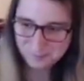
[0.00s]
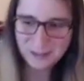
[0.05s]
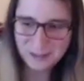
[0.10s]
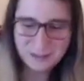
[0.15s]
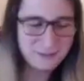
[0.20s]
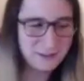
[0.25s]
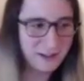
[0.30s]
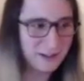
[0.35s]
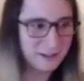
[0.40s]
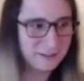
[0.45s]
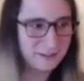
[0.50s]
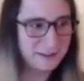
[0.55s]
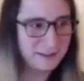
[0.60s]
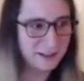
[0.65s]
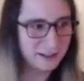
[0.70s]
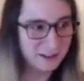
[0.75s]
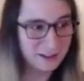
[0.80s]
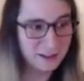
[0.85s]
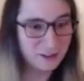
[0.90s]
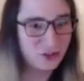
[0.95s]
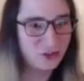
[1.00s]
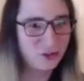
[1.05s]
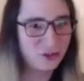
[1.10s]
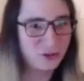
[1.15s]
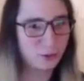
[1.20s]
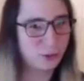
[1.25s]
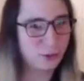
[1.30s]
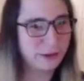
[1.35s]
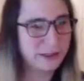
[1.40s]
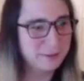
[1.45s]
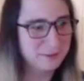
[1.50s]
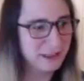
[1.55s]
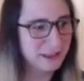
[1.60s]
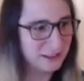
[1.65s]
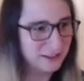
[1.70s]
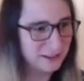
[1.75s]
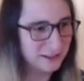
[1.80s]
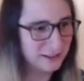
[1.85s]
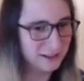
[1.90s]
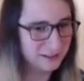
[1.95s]
Shout out to that extremely
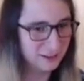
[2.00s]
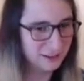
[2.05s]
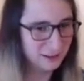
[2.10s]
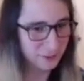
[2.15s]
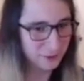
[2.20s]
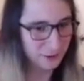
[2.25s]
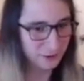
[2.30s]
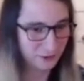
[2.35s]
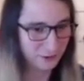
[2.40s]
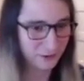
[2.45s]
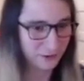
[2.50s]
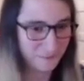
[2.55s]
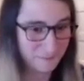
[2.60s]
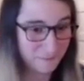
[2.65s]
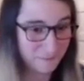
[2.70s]
sketchy bush.